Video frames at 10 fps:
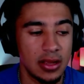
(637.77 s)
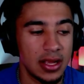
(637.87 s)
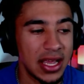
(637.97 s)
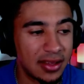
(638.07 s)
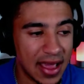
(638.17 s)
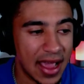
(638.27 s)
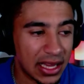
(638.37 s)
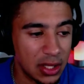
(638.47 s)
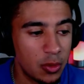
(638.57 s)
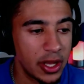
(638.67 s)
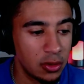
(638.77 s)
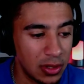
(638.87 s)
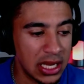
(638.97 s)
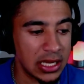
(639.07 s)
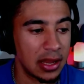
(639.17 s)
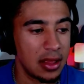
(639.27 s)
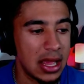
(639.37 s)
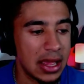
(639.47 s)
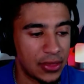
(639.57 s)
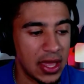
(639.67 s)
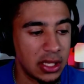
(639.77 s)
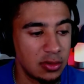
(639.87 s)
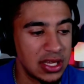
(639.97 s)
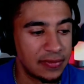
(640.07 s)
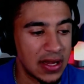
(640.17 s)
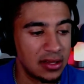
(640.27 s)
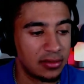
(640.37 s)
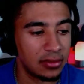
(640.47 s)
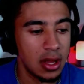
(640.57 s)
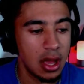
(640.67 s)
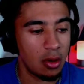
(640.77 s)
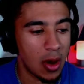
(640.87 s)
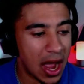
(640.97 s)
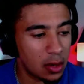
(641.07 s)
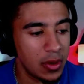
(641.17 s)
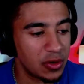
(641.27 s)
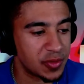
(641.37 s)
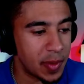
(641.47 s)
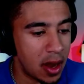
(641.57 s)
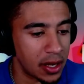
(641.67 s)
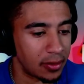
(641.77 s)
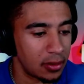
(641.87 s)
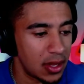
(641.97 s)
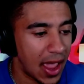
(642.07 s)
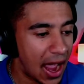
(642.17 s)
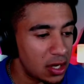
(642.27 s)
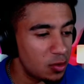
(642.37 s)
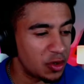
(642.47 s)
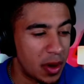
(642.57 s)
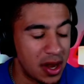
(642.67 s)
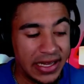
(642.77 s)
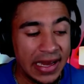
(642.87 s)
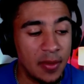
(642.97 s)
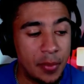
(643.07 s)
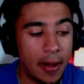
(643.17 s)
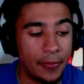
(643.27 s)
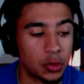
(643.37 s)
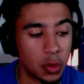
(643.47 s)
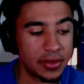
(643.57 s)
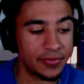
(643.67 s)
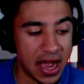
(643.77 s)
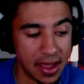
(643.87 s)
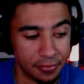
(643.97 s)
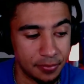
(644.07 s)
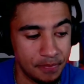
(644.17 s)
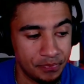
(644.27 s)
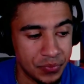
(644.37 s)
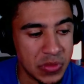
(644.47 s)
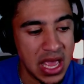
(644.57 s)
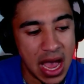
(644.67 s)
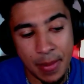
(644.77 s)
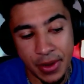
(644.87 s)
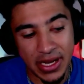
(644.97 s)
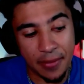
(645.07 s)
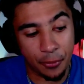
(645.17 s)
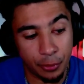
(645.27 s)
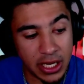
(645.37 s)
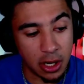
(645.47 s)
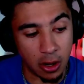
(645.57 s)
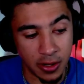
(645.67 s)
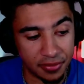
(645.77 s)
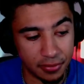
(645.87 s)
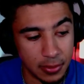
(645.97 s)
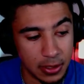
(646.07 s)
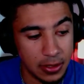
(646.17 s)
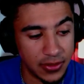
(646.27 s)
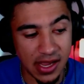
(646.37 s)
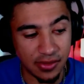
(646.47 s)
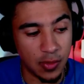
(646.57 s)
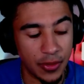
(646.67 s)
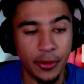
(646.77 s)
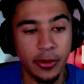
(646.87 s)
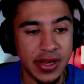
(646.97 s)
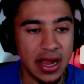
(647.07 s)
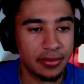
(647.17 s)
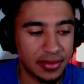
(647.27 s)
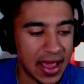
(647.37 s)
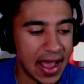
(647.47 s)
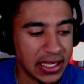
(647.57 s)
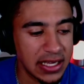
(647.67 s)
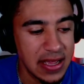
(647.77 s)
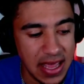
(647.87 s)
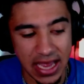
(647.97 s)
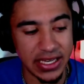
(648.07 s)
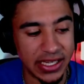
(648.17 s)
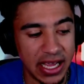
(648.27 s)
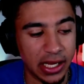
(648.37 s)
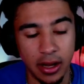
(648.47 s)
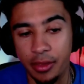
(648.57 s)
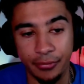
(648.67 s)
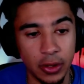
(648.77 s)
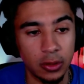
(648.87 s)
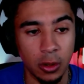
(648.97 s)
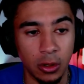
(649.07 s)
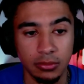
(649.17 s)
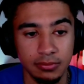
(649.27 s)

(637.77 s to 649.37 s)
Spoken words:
Exactly what you need. Thank you, defense. How do we respond? How do you respond to getting the ball at the 25? How about you get 3 yards thanks to a 3rd down sack and you kick another field goal?